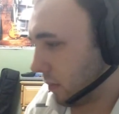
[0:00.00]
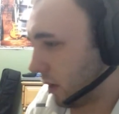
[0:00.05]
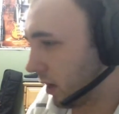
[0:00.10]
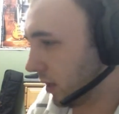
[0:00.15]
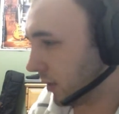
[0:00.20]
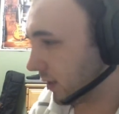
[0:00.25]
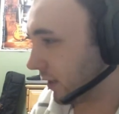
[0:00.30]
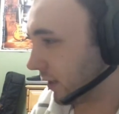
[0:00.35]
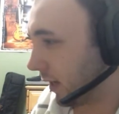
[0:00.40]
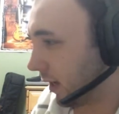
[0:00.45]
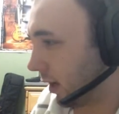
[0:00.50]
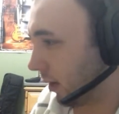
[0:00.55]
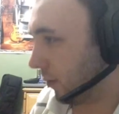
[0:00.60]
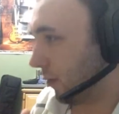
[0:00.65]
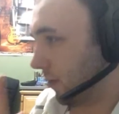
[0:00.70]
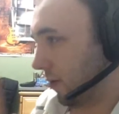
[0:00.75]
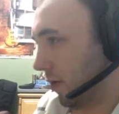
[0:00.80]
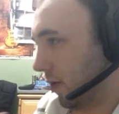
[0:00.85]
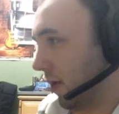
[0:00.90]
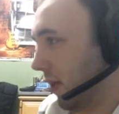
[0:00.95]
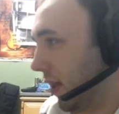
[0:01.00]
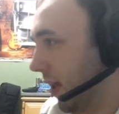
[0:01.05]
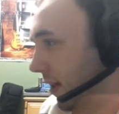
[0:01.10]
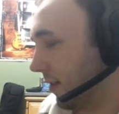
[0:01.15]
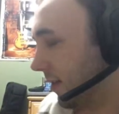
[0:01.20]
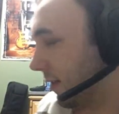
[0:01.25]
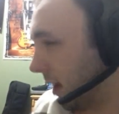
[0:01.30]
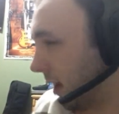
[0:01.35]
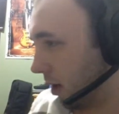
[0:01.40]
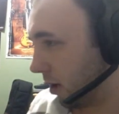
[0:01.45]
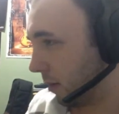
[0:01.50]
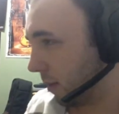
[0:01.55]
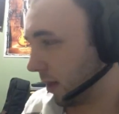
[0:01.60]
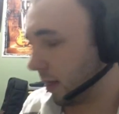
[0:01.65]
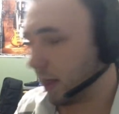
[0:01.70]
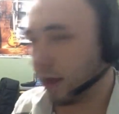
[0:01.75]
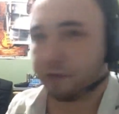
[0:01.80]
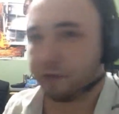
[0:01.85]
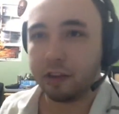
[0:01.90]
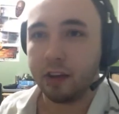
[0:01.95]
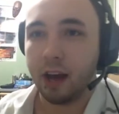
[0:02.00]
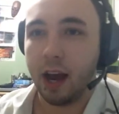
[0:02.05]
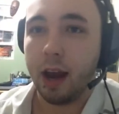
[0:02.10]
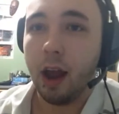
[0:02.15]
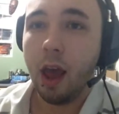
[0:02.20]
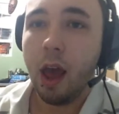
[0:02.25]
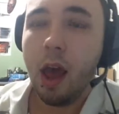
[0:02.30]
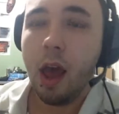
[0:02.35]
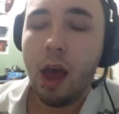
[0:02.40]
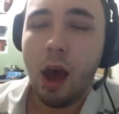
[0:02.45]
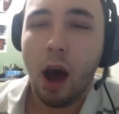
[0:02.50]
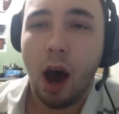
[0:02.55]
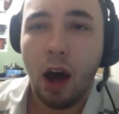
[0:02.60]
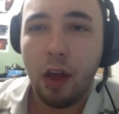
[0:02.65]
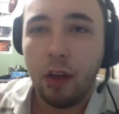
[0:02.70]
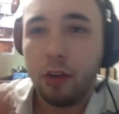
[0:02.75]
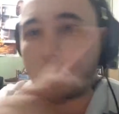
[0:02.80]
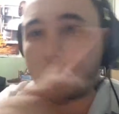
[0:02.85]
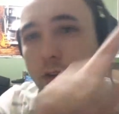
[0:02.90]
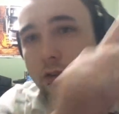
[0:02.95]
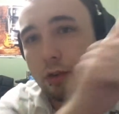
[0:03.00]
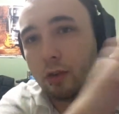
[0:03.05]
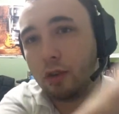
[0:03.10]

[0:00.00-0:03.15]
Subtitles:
Let's see, that's down on my left side. There's also